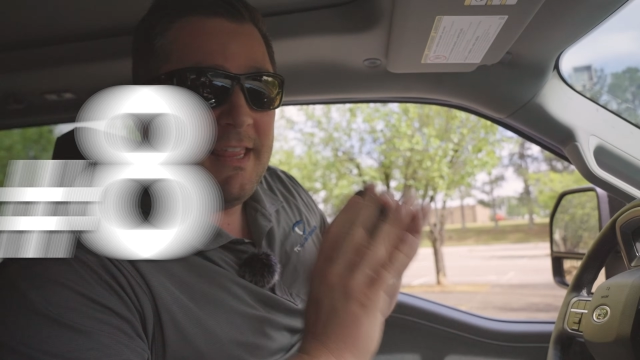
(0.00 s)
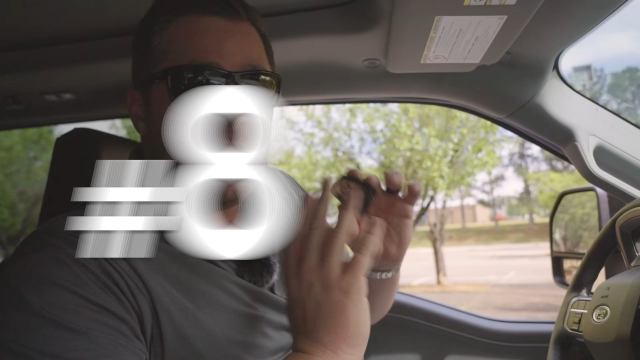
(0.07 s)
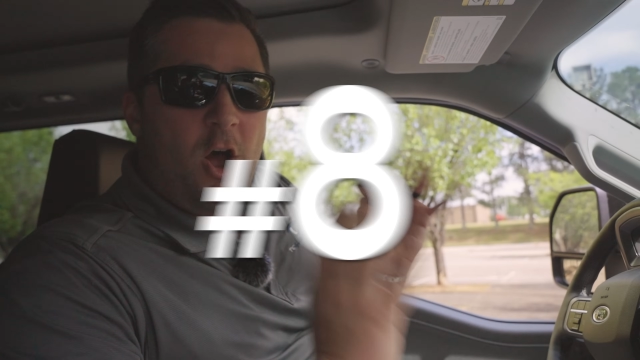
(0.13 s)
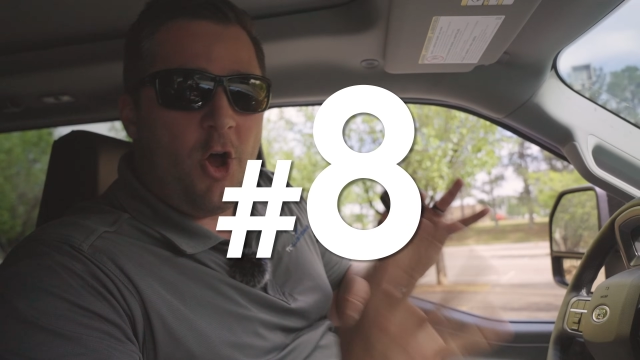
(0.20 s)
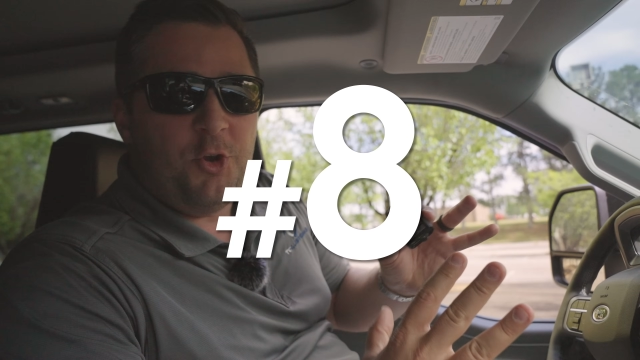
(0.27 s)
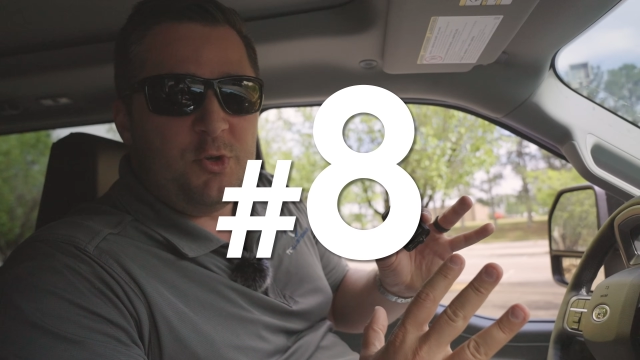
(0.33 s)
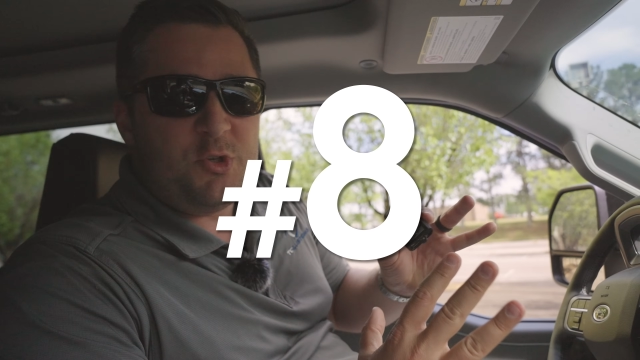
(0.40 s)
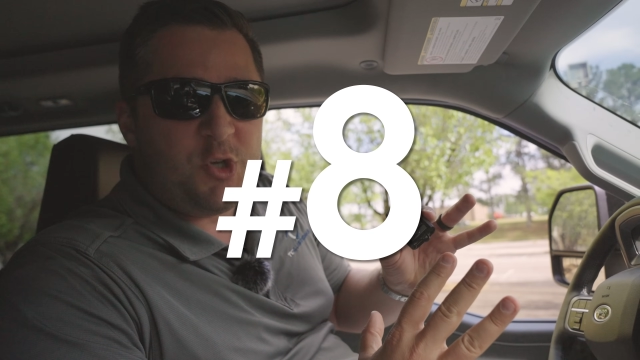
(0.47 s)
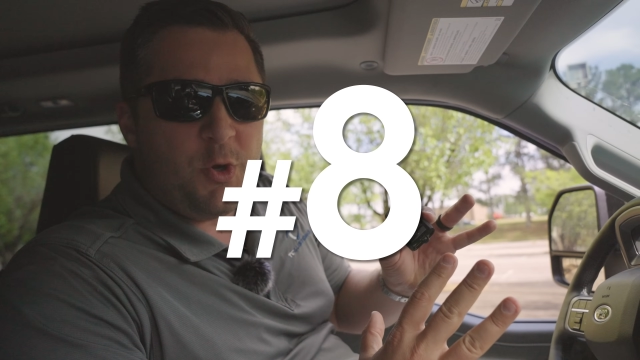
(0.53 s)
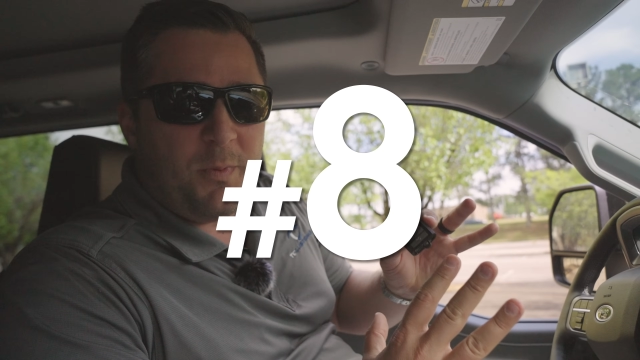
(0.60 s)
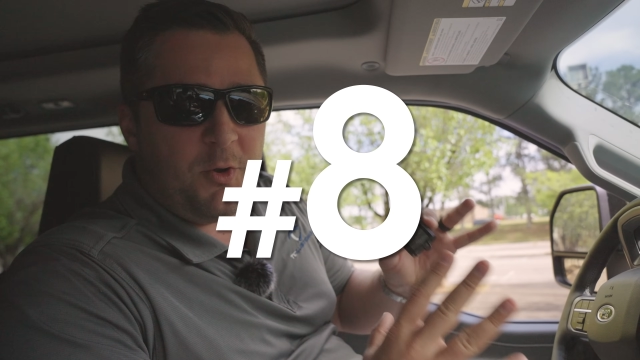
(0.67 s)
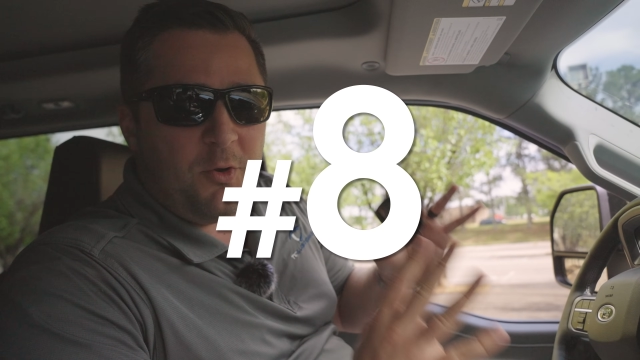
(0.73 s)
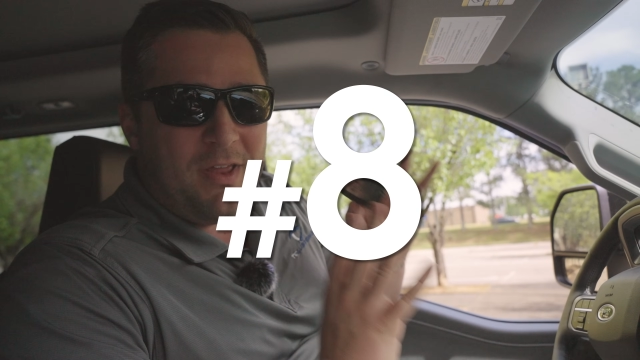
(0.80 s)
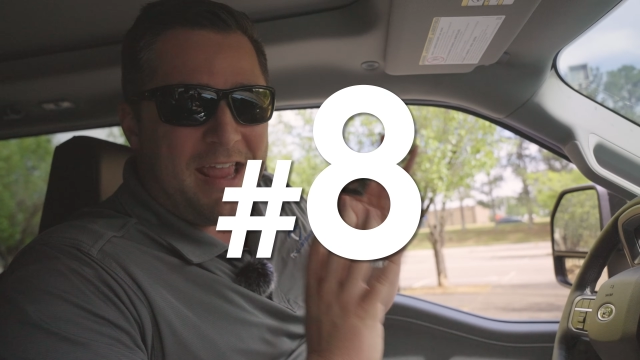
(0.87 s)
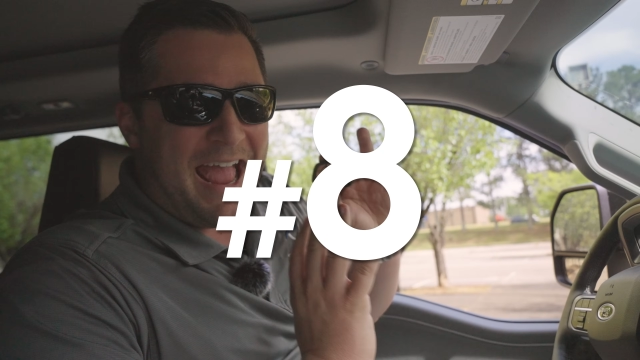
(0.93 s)
The all-new Super
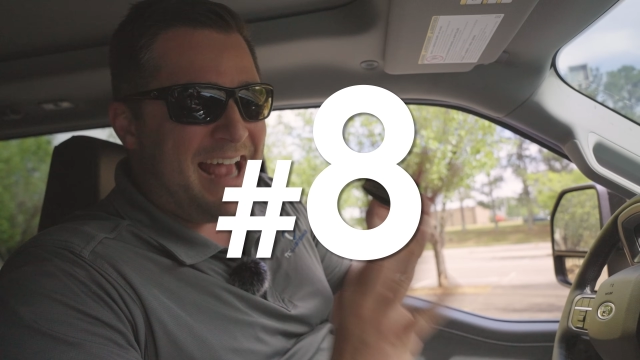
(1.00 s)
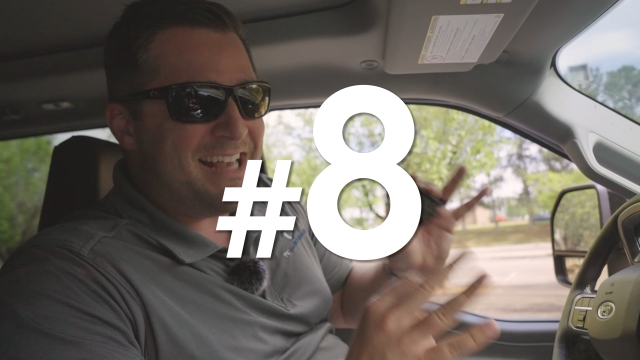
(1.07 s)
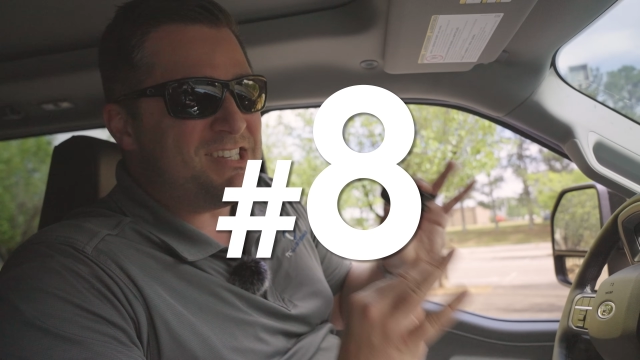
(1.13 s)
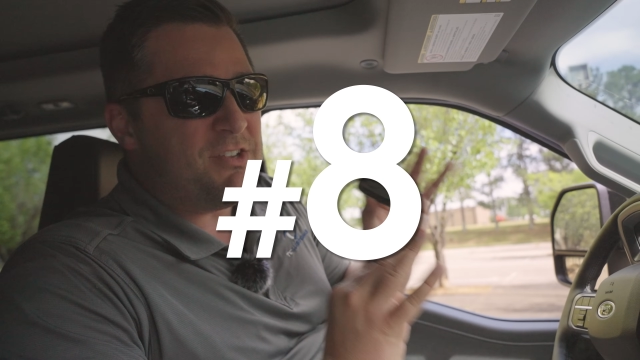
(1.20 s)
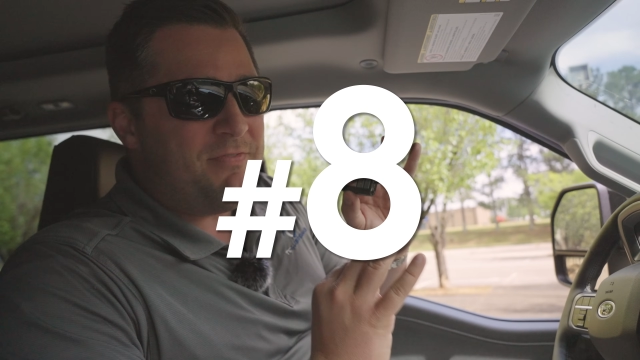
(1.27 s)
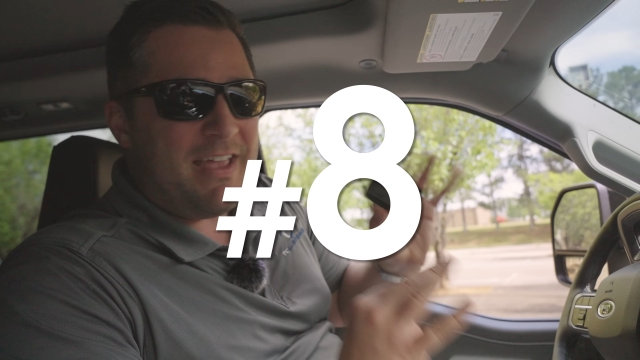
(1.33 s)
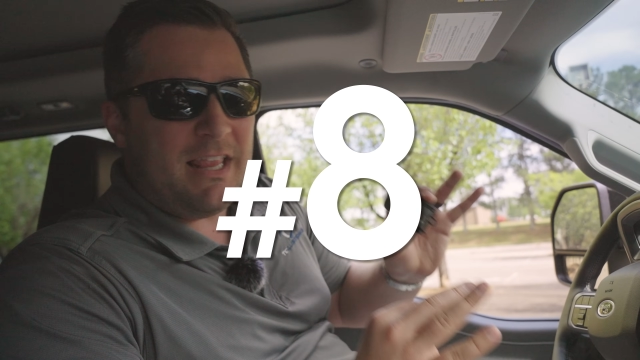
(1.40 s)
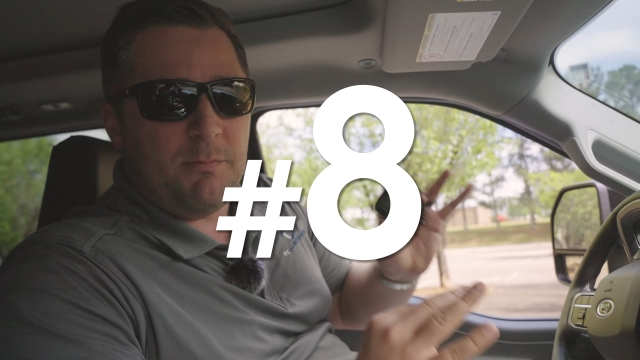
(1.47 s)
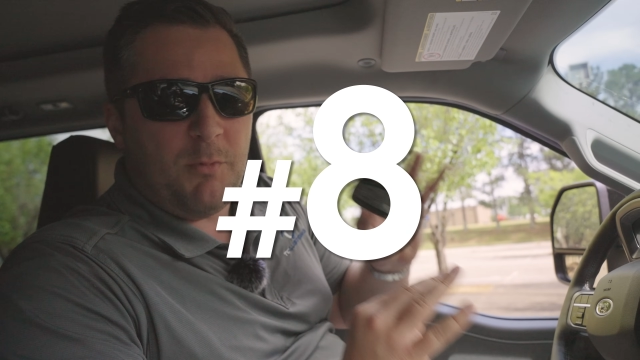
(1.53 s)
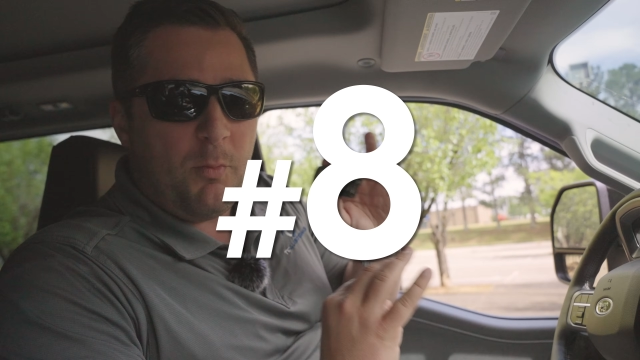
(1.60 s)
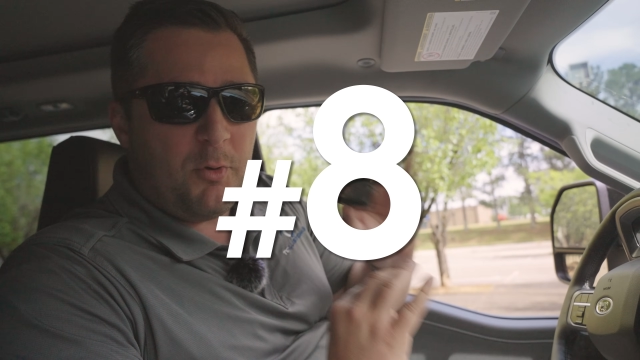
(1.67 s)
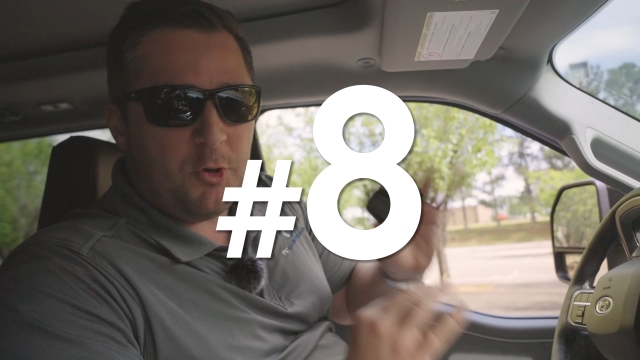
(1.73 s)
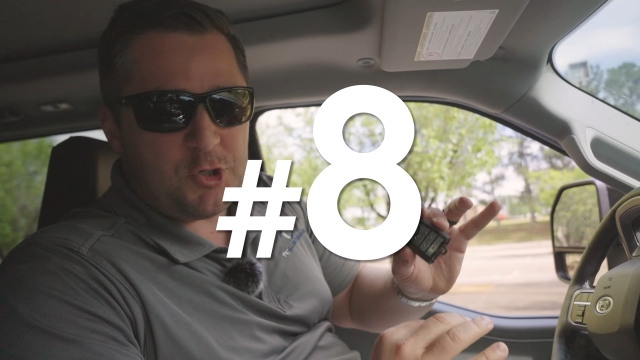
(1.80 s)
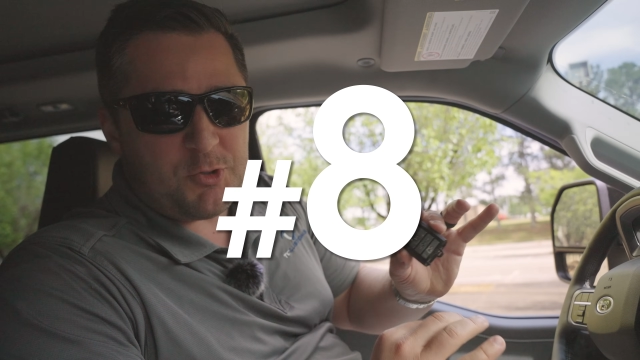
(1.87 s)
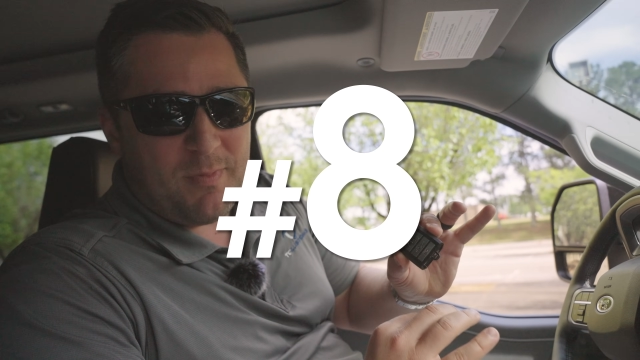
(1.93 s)
Duty has available
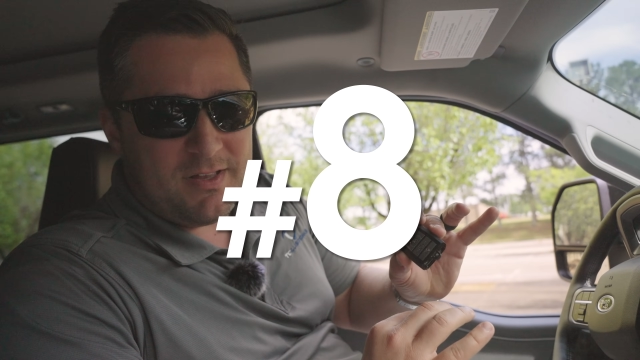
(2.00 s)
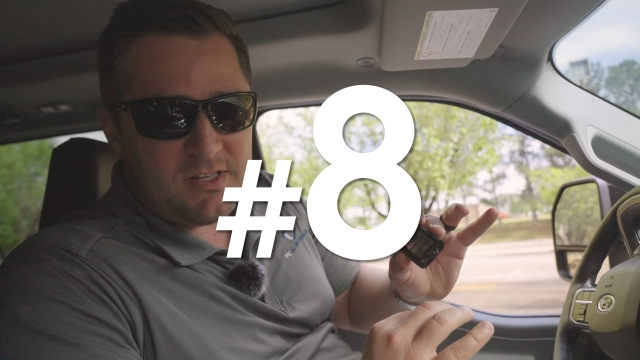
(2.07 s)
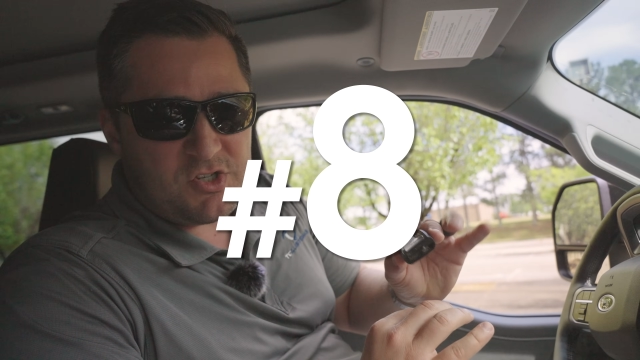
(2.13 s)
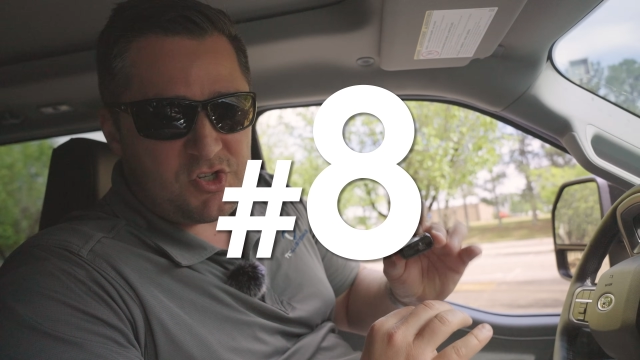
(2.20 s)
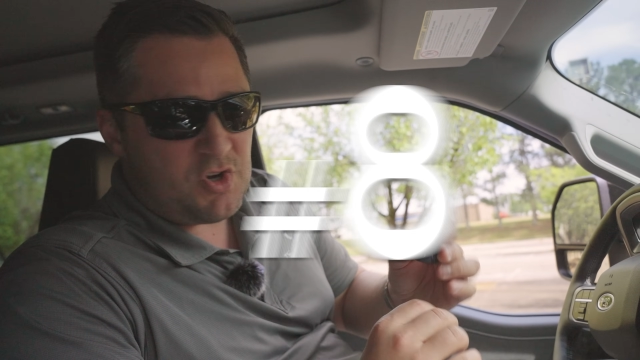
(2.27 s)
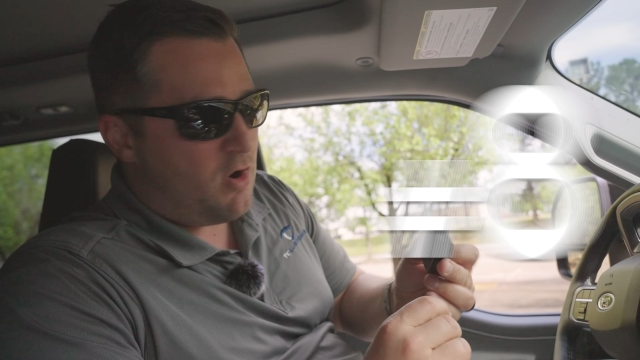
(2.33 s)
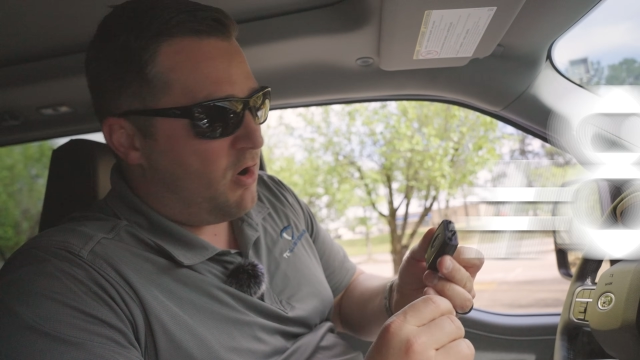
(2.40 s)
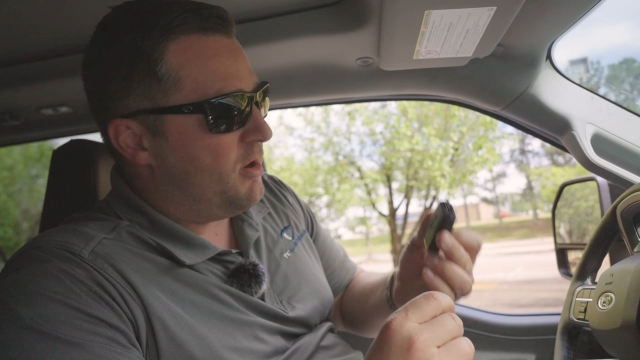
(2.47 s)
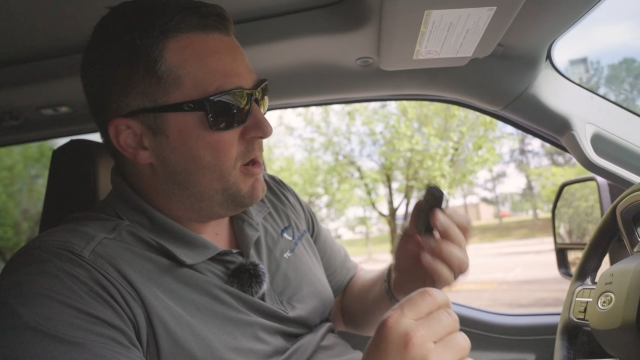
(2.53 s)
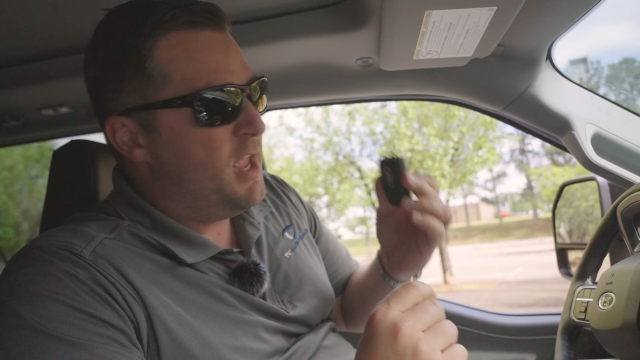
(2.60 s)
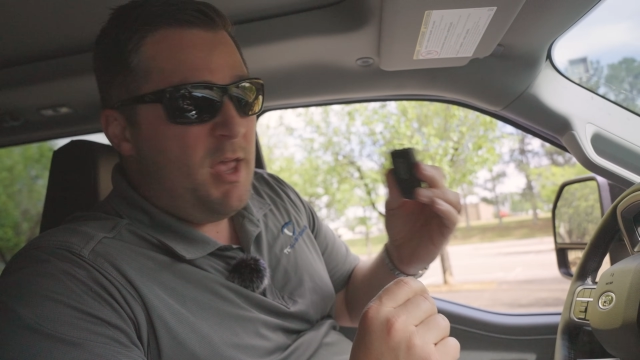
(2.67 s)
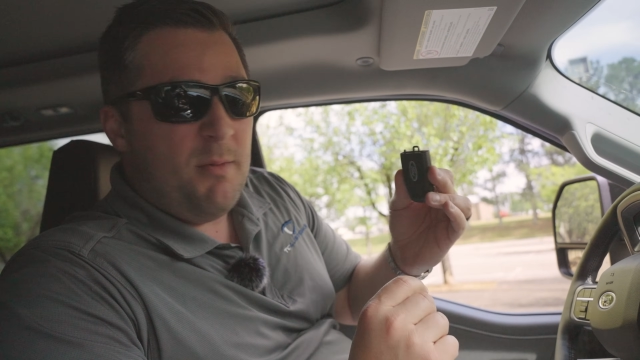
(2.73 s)
push-button start,